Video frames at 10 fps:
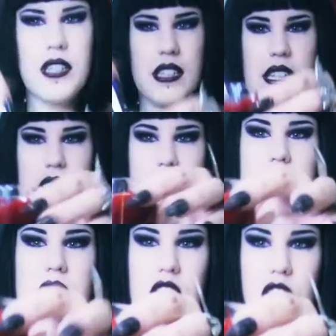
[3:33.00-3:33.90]
can see
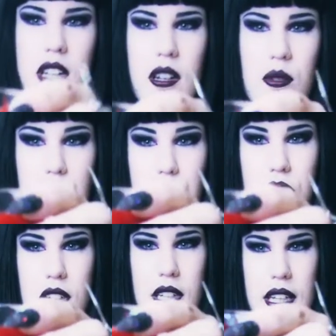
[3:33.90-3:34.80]
this is turning a
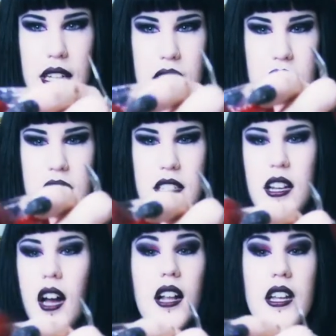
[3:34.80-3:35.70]
really nice
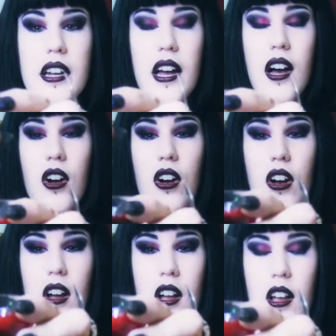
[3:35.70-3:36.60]
color now
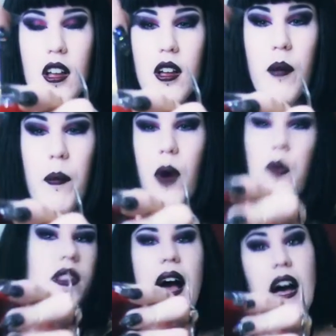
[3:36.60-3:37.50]
but
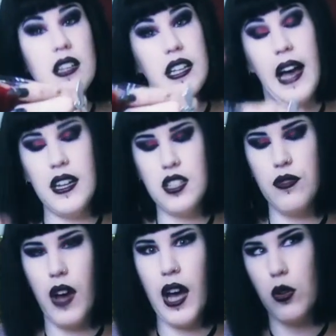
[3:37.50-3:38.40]
without the
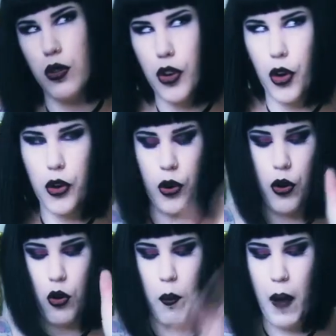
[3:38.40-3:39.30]
Akta-Vite or the
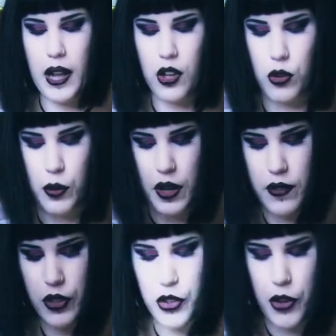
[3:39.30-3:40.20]
Cocoa or Milo, whatever you're